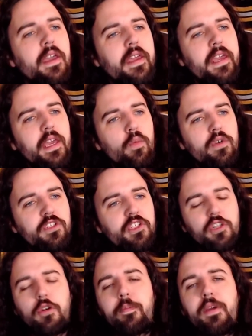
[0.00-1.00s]
he was
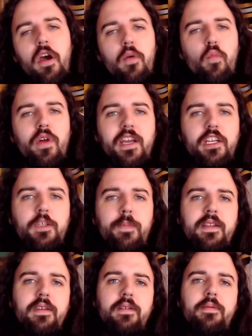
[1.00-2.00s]
still beyond what I
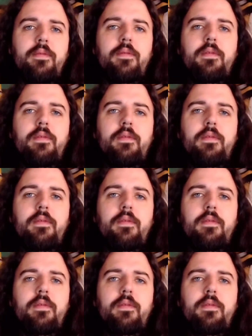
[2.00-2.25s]
expected.